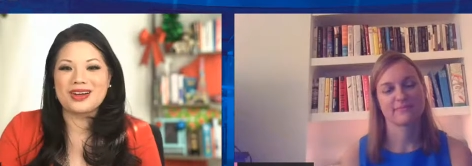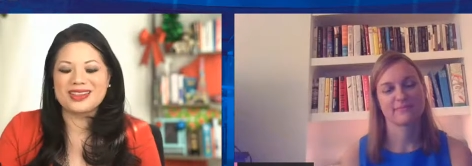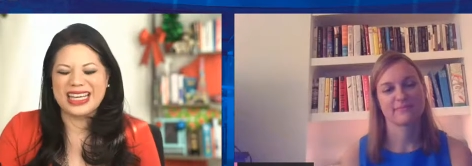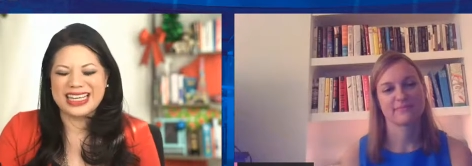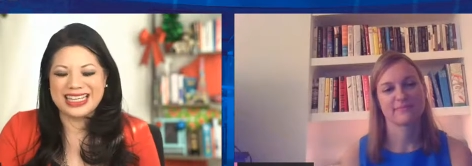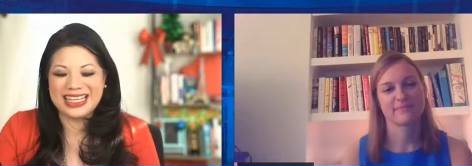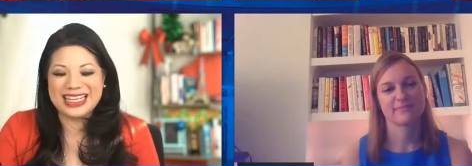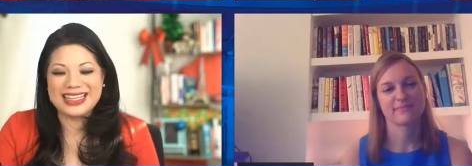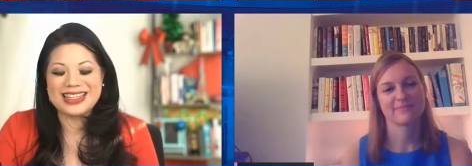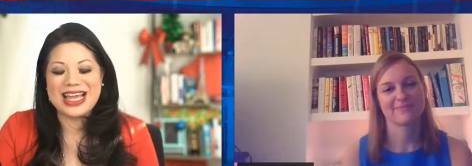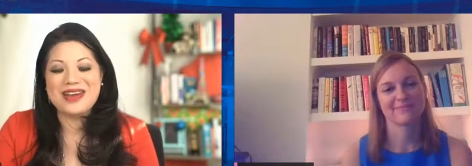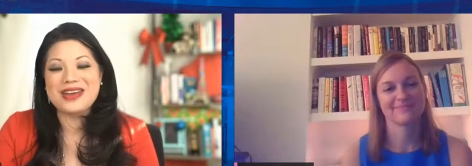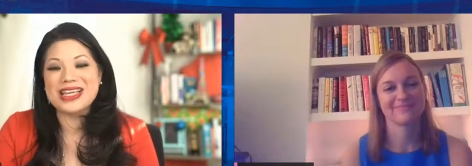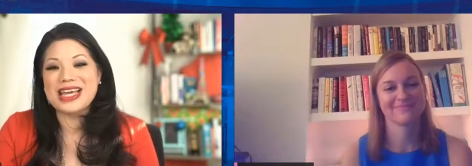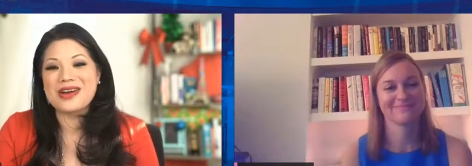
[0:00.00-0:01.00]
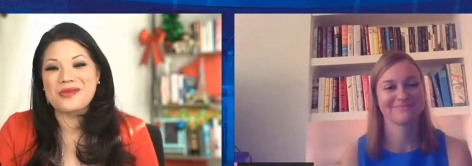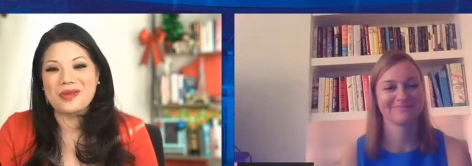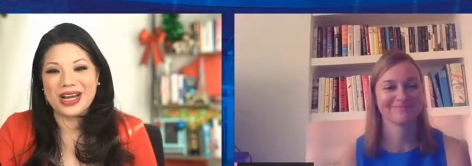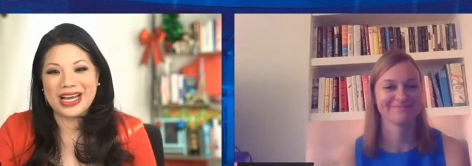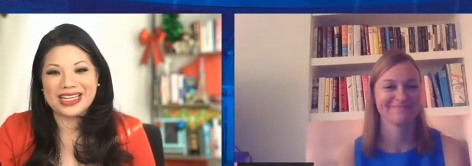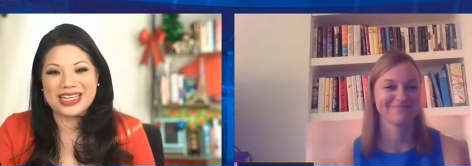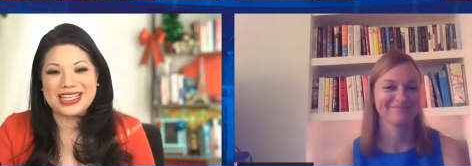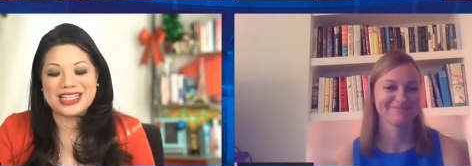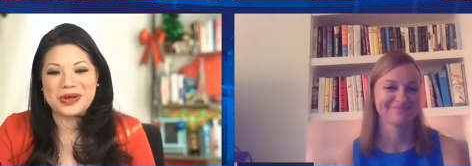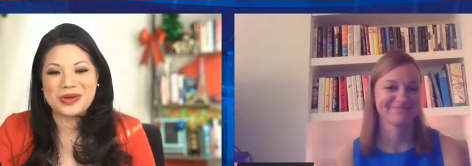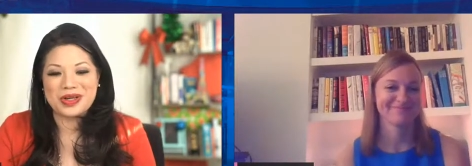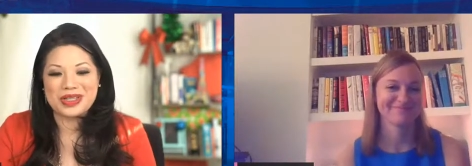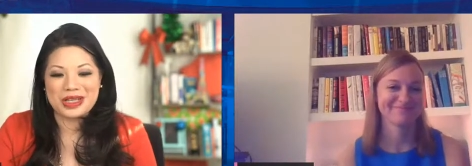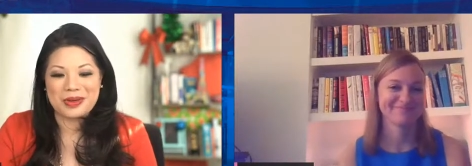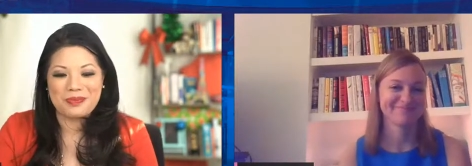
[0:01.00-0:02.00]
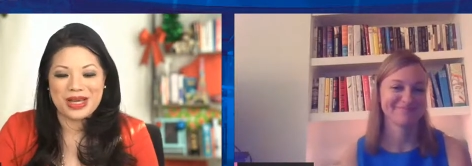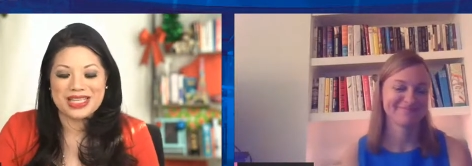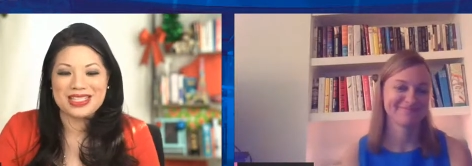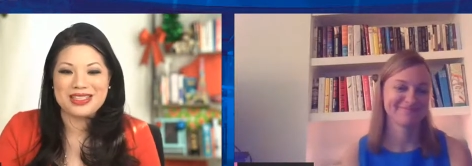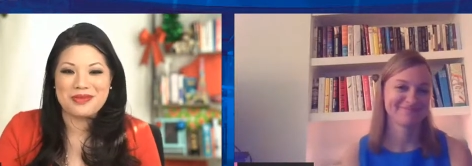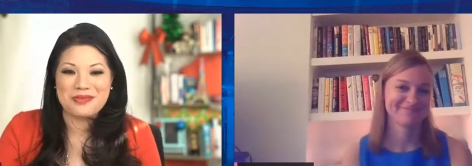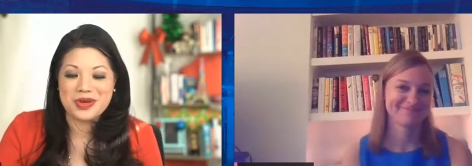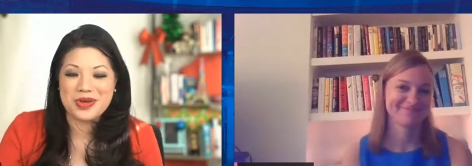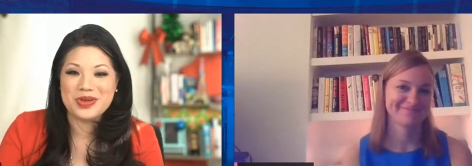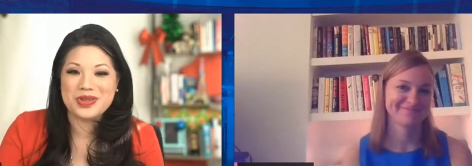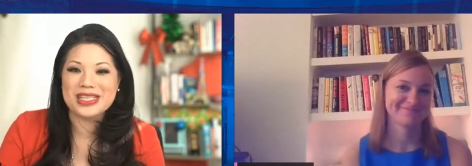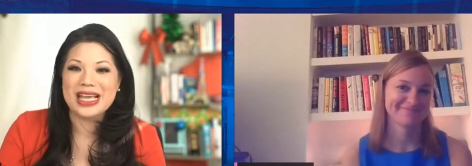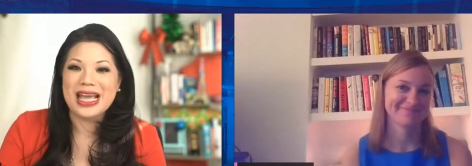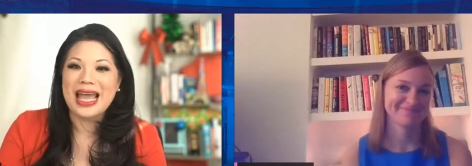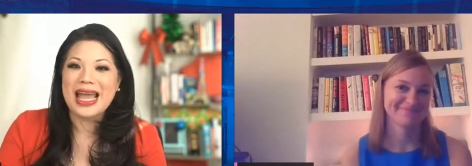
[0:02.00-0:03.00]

Speaker 1: like, they would get wet because they weren't the best of boots.